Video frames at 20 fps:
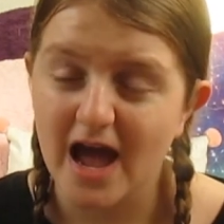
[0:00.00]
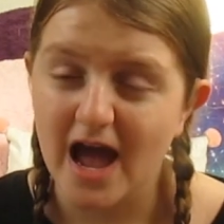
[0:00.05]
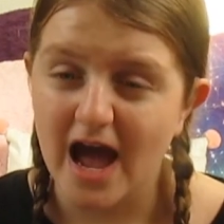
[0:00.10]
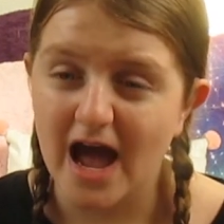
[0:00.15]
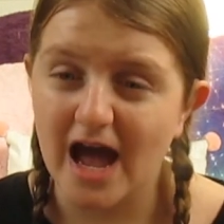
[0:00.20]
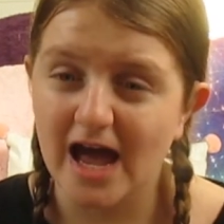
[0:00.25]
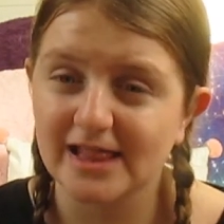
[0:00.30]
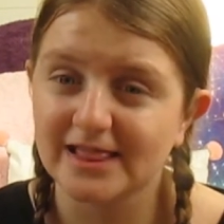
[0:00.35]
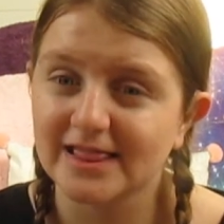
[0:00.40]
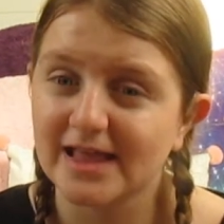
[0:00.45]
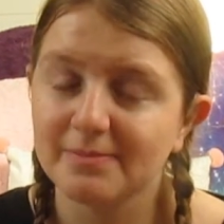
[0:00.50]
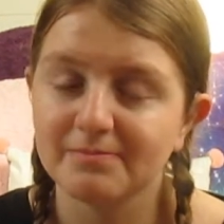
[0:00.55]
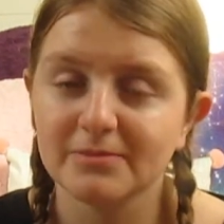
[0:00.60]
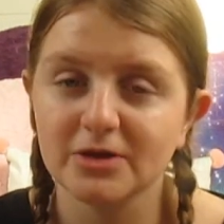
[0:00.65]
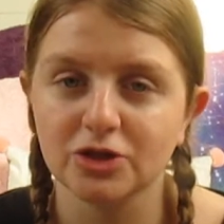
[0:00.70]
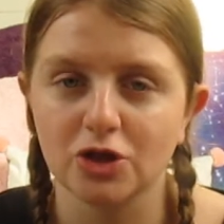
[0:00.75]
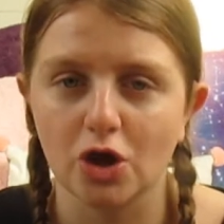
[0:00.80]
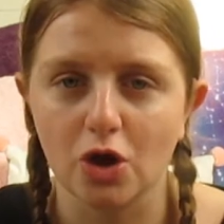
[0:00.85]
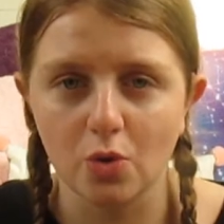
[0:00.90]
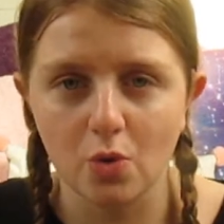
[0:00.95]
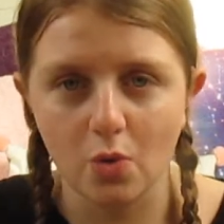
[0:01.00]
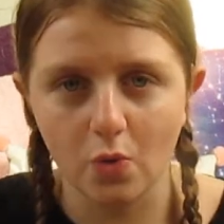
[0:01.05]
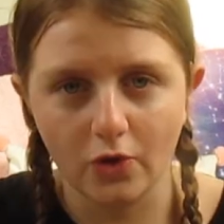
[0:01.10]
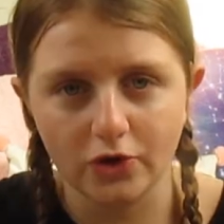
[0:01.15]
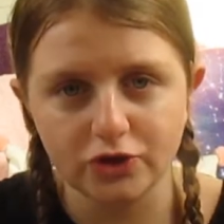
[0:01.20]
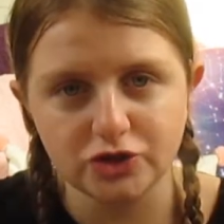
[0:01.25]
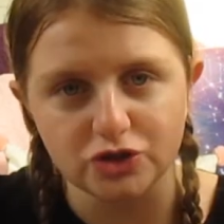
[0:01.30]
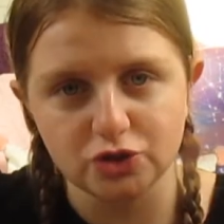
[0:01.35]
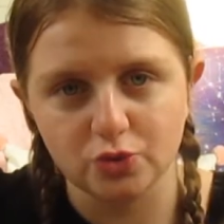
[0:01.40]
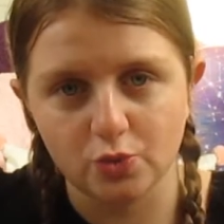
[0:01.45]
and let me know
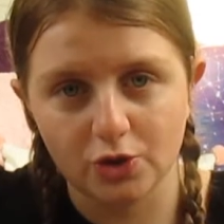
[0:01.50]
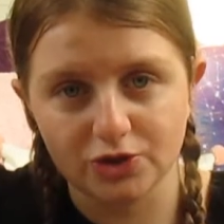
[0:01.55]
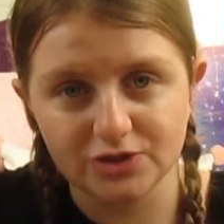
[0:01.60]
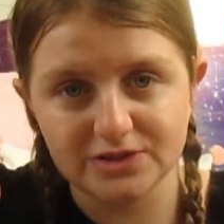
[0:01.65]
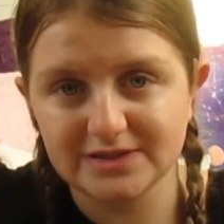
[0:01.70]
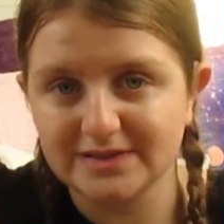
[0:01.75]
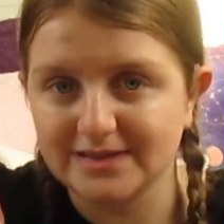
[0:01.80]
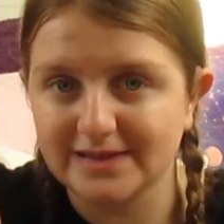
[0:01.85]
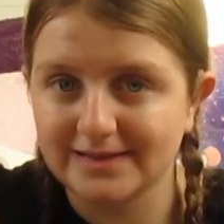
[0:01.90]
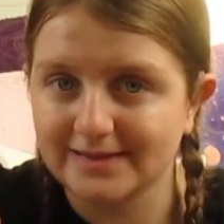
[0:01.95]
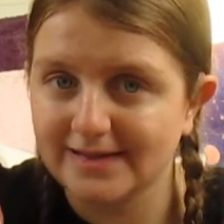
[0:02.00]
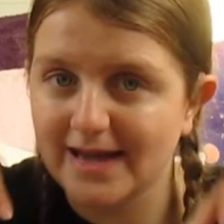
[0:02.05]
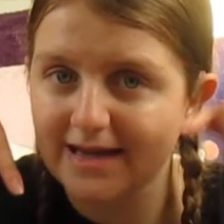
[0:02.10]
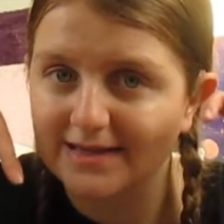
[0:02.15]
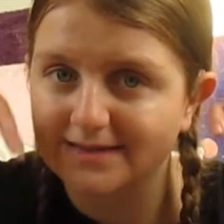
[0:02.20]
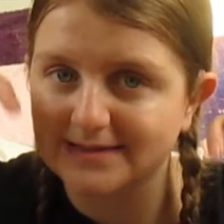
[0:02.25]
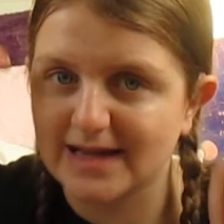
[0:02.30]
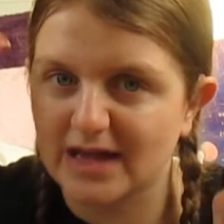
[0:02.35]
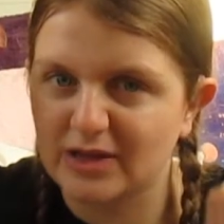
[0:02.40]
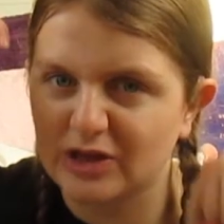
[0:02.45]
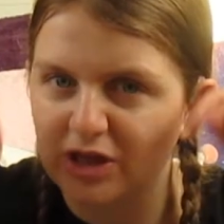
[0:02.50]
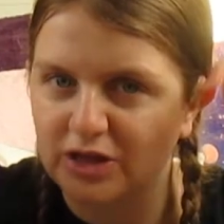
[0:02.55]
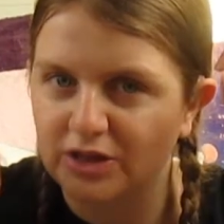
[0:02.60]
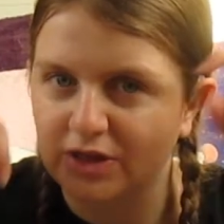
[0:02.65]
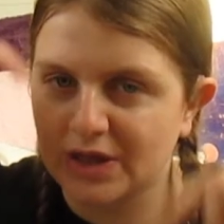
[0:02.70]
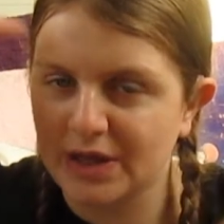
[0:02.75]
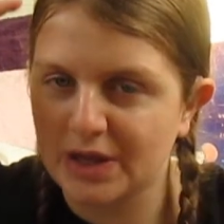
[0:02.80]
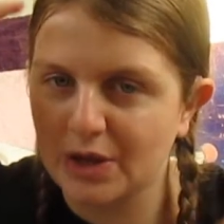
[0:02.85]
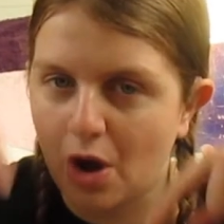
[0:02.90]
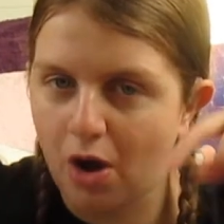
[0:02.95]
what you want to see next down in
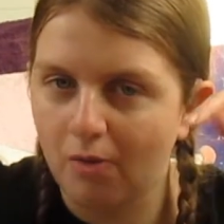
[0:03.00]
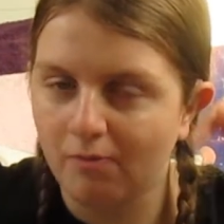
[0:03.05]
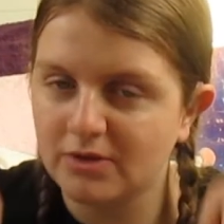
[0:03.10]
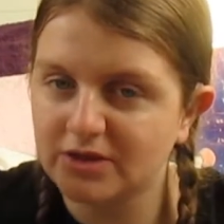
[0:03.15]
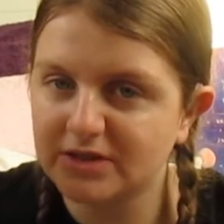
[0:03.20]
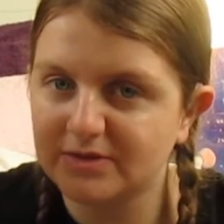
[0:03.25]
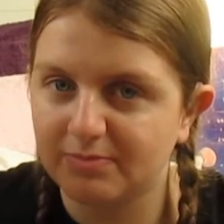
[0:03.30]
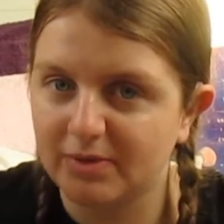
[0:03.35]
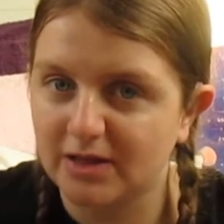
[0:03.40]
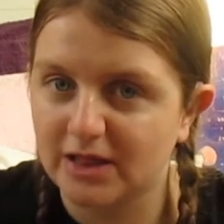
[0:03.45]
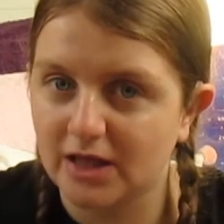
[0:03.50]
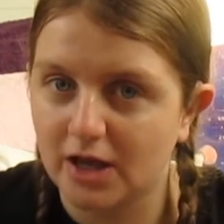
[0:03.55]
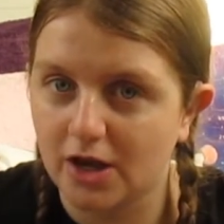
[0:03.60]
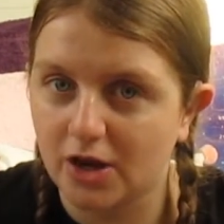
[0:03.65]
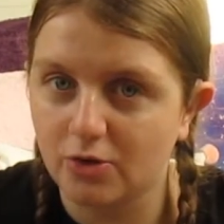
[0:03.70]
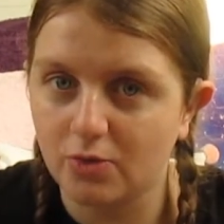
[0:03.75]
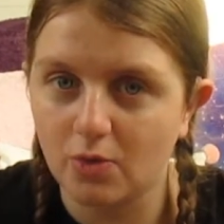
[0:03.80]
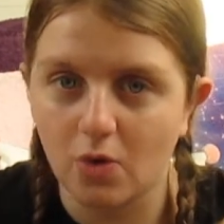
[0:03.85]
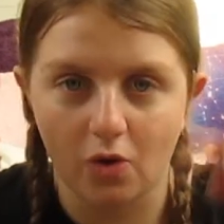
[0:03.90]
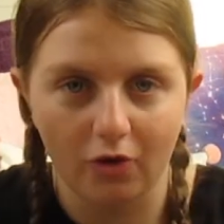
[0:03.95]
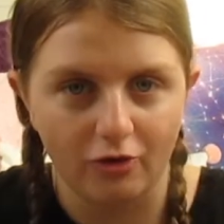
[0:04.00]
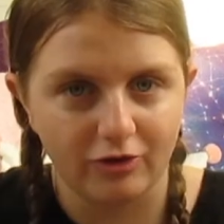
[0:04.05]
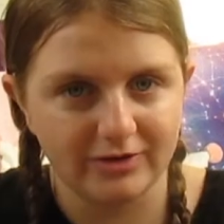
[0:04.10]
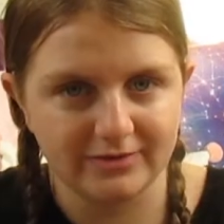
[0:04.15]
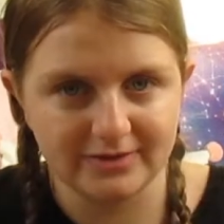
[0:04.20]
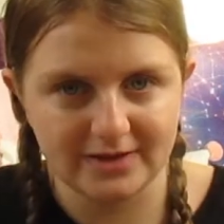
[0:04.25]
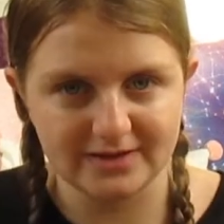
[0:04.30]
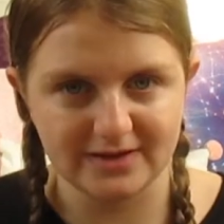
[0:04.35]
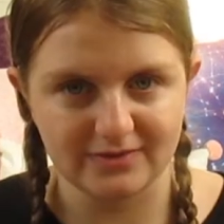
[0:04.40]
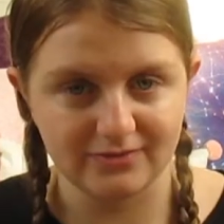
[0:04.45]
the comments below or
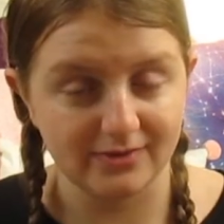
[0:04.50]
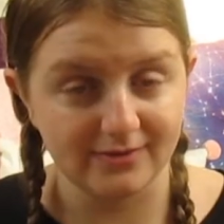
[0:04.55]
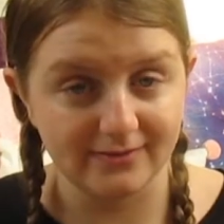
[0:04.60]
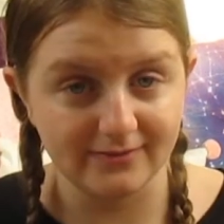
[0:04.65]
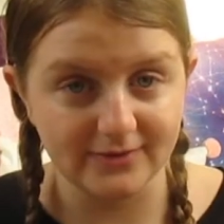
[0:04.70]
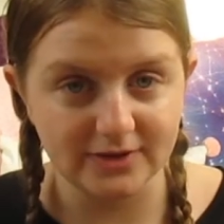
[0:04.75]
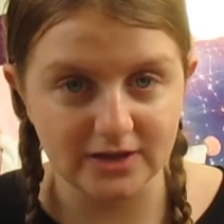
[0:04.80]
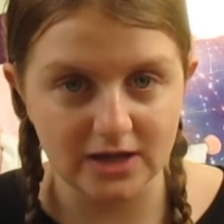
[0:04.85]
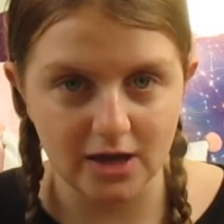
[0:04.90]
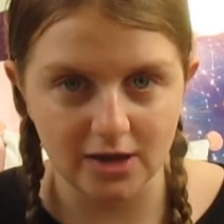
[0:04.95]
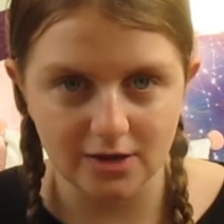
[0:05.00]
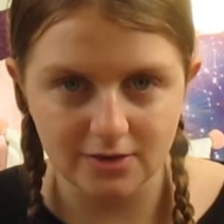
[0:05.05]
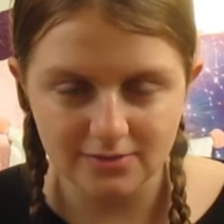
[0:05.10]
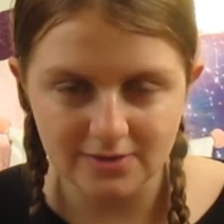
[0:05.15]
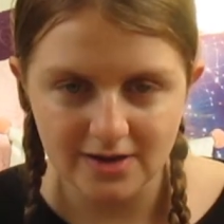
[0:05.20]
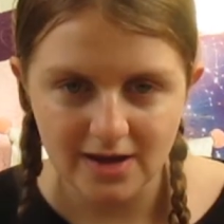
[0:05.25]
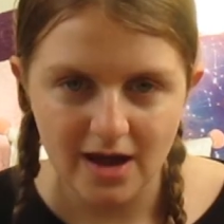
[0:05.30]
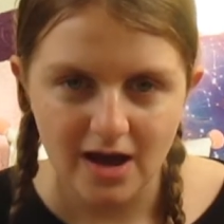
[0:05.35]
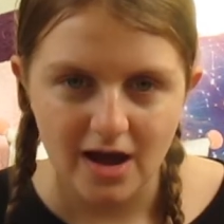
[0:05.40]
in a different video.